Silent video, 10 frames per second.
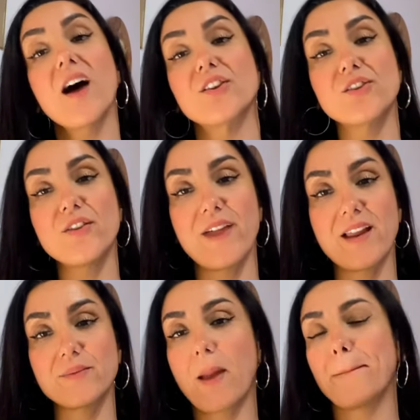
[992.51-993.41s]
Until
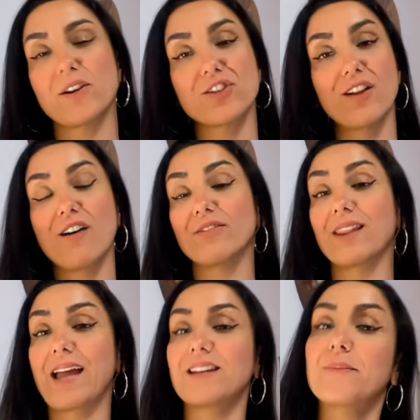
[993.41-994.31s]
then, much love,
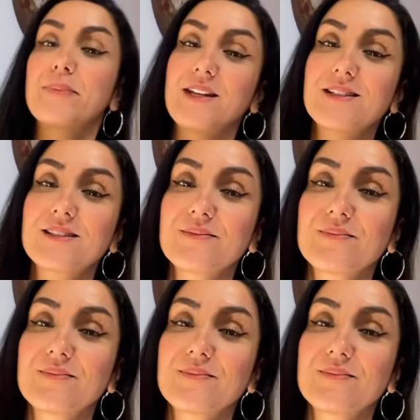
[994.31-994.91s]
light, and peace.